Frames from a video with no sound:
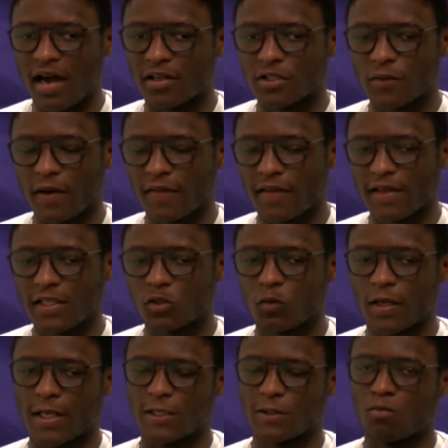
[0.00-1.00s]
So I think this
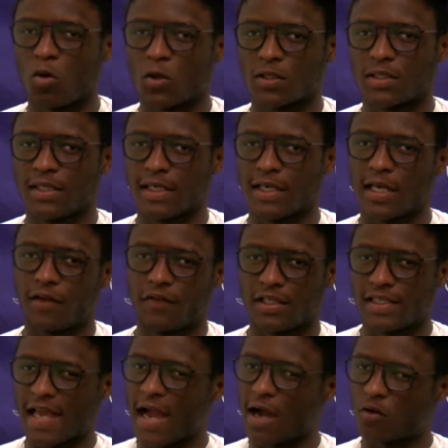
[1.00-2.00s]
weekend is mostly kind of
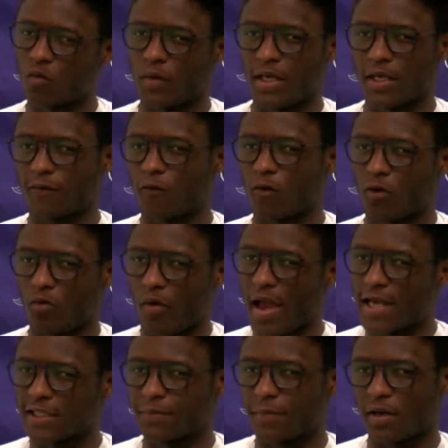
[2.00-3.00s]
a down week for
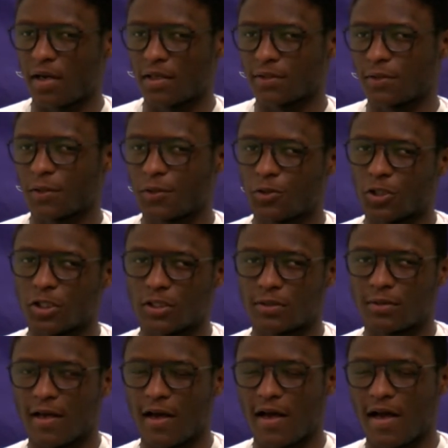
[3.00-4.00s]
rest, but also
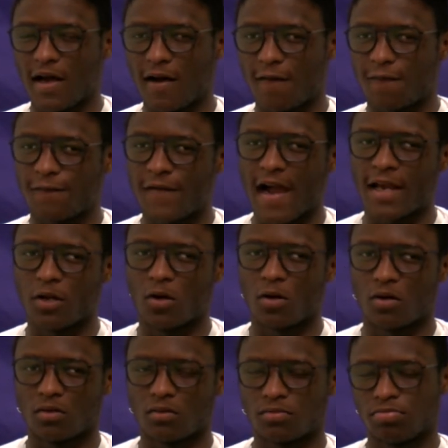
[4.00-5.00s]
just a
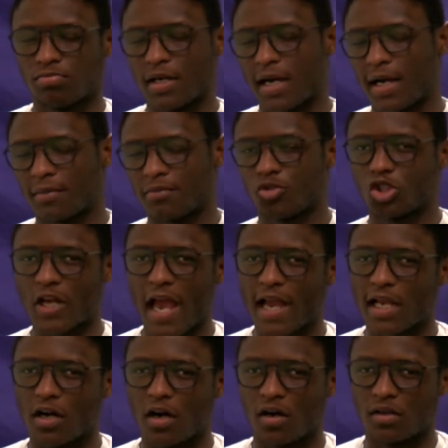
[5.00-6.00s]
final
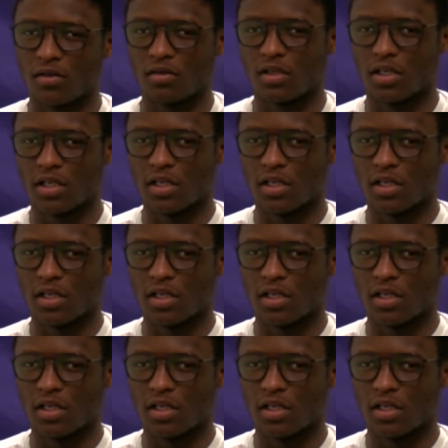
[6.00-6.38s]
check on